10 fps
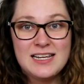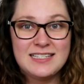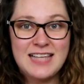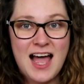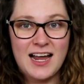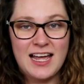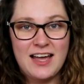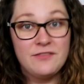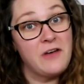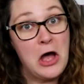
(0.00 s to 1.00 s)

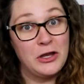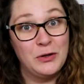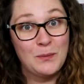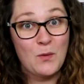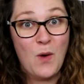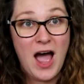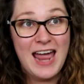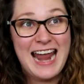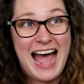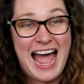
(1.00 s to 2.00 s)
Saga Volume
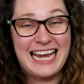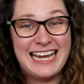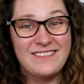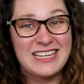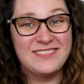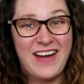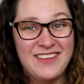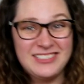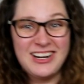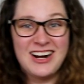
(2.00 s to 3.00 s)
1. I gave this
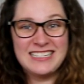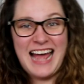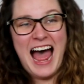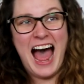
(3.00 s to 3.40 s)
five stars.